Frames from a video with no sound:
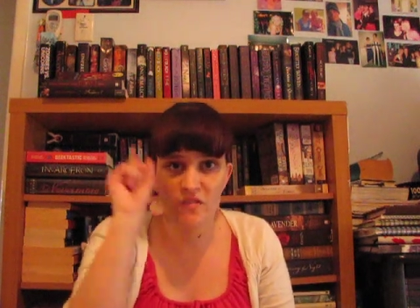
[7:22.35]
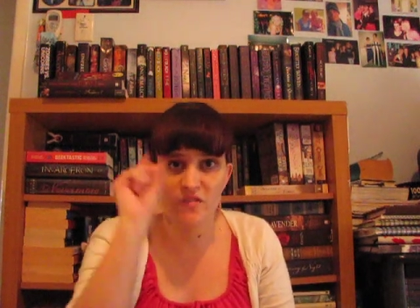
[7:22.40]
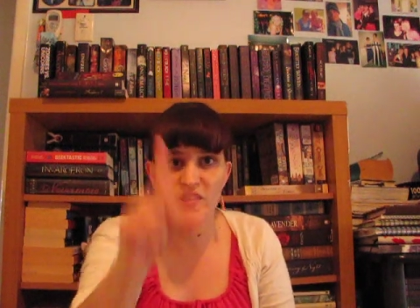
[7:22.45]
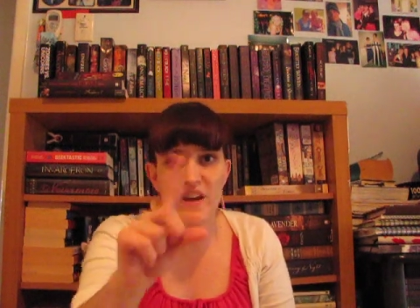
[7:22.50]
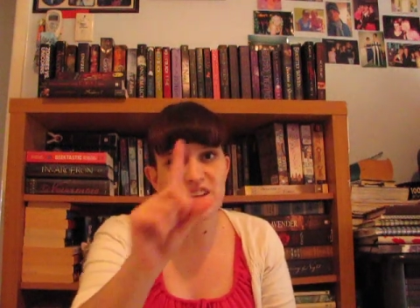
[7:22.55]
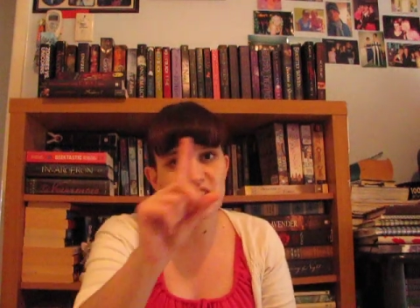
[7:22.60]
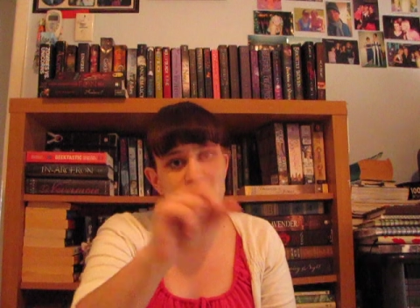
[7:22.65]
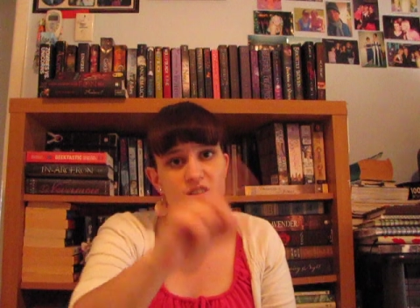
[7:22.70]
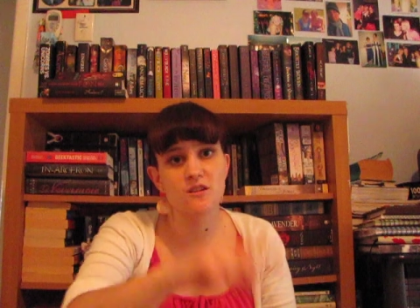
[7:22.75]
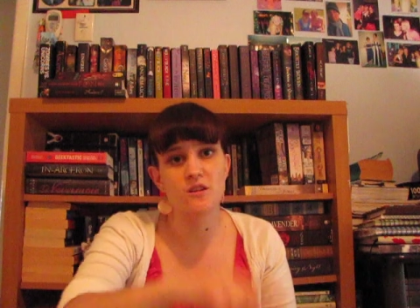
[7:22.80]

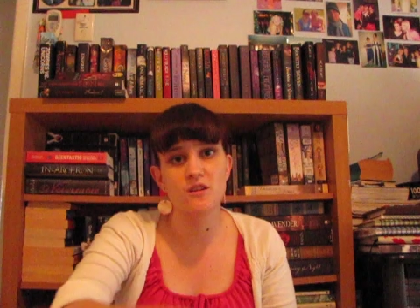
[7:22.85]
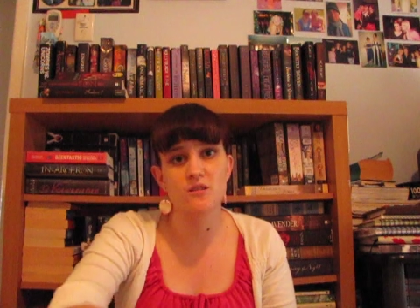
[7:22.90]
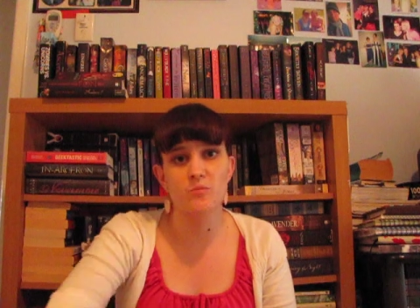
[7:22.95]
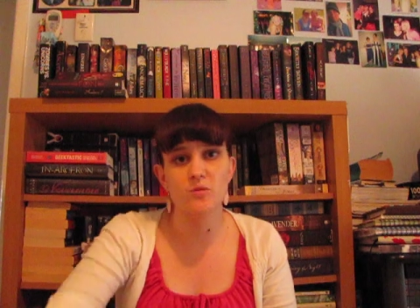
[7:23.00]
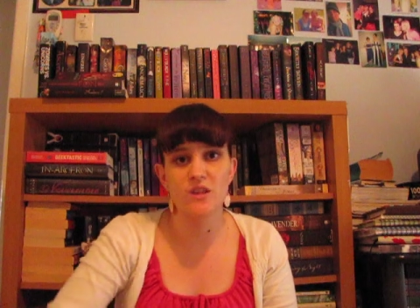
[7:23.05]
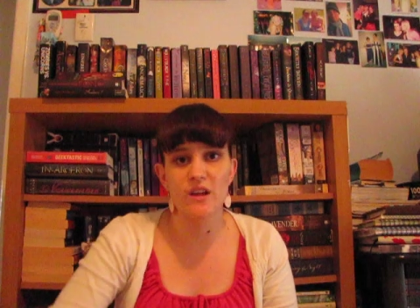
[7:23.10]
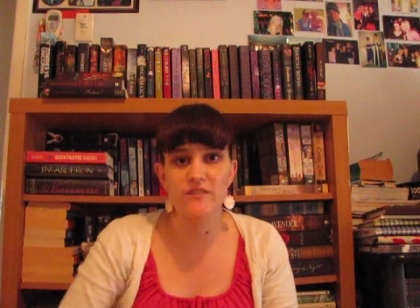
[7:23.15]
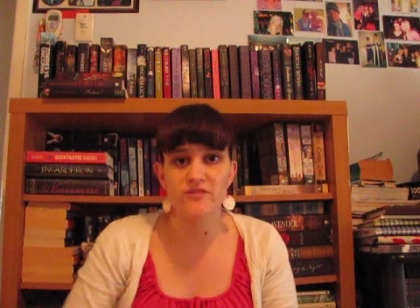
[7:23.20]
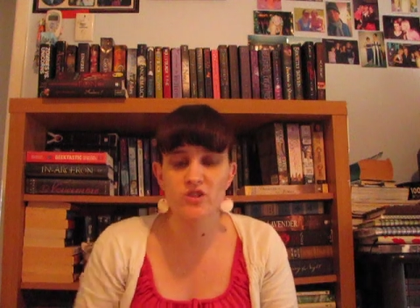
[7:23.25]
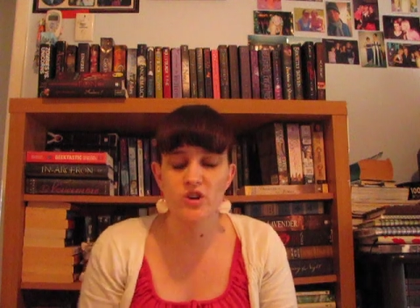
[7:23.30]
That's a
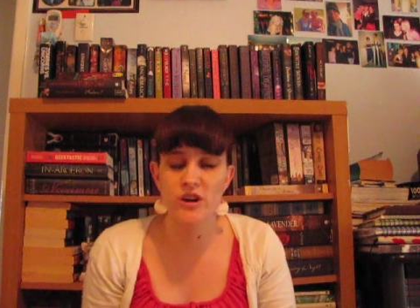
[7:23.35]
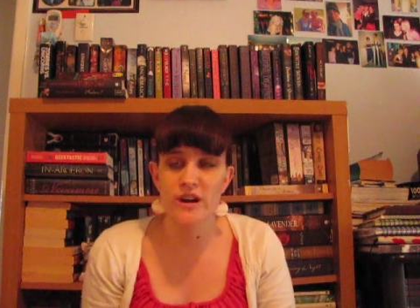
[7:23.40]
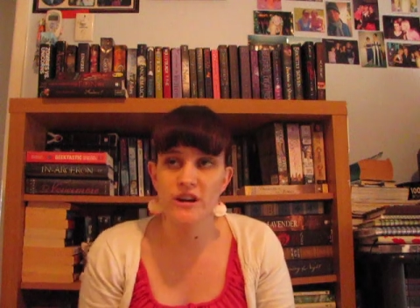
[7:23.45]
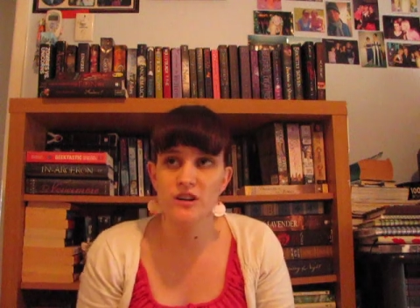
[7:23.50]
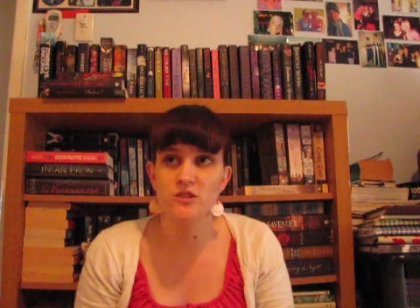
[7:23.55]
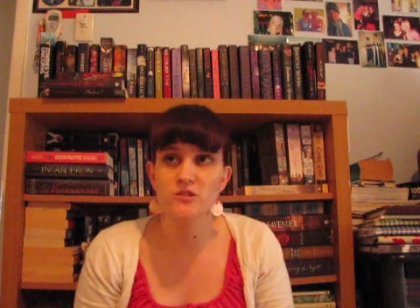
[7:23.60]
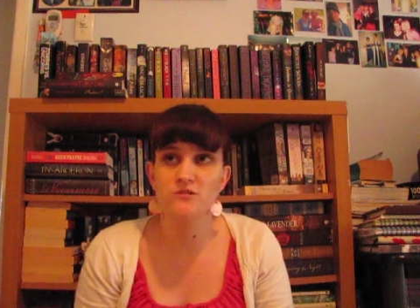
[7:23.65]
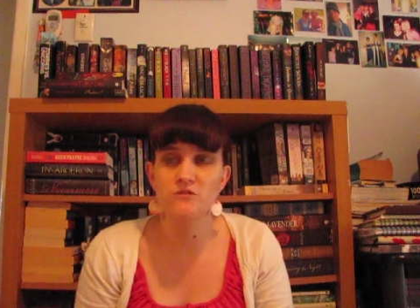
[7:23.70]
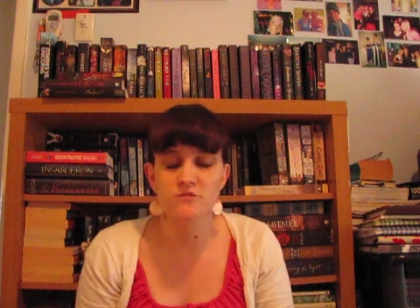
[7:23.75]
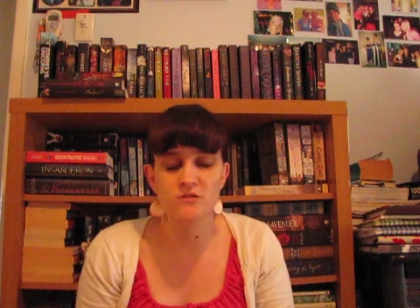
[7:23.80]
notable love
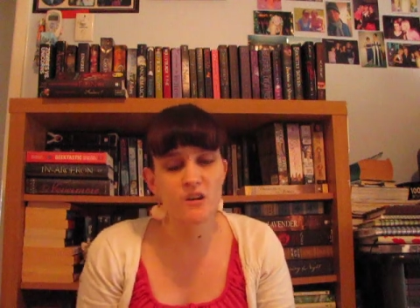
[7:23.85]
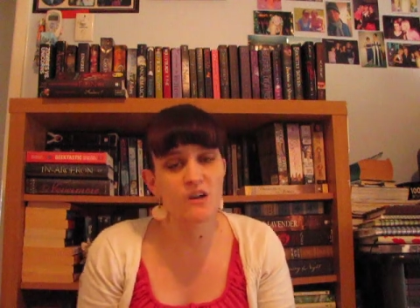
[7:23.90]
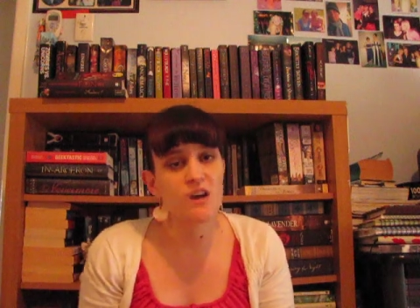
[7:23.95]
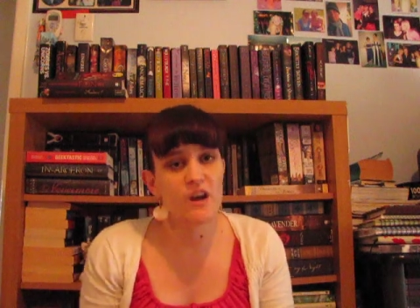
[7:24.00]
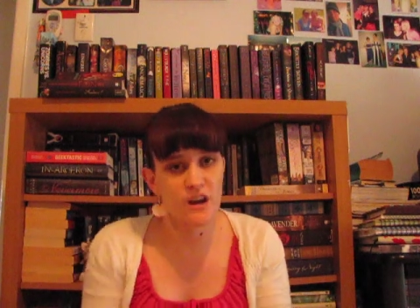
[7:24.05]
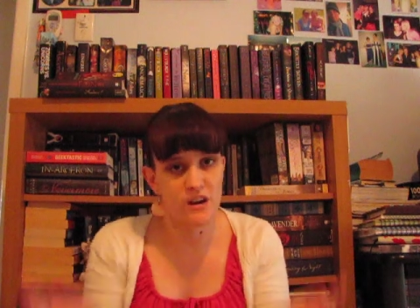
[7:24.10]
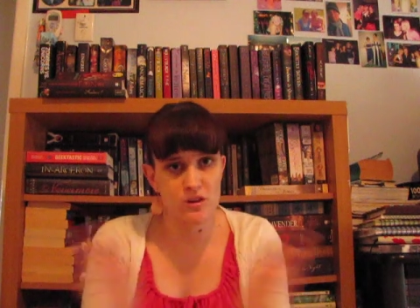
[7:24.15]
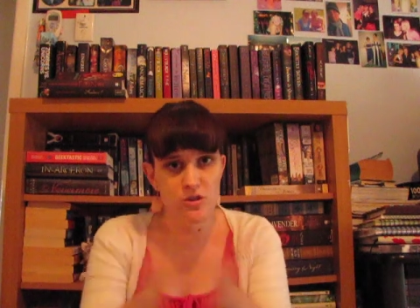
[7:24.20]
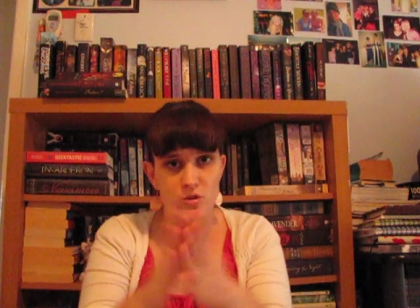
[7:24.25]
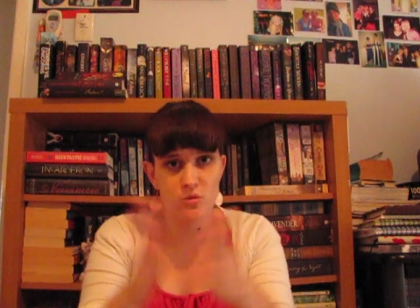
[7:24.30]
triangle,
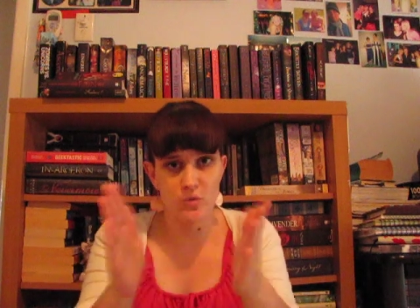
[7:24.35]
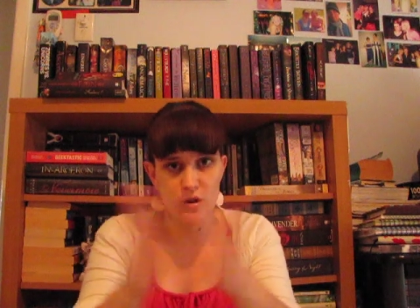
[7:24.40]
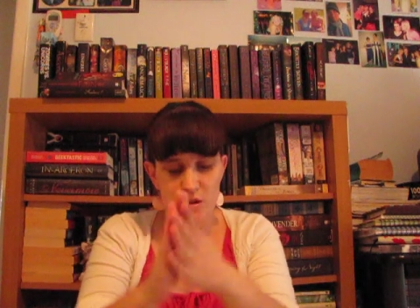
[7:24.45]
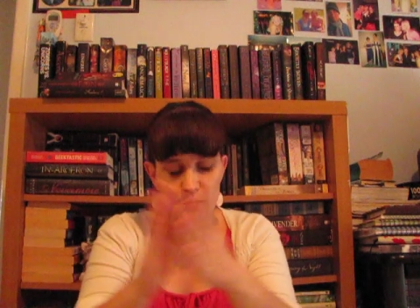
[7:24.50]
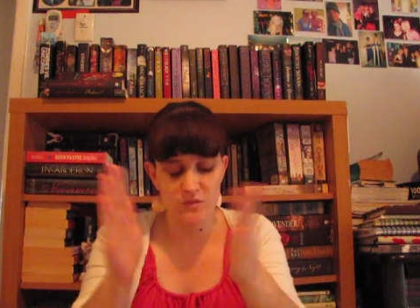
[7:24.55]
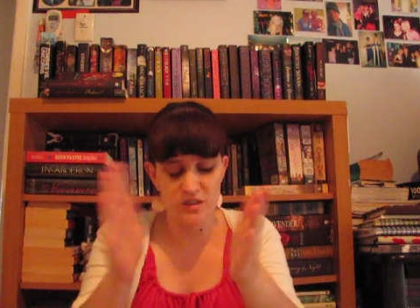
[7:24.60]
and good work,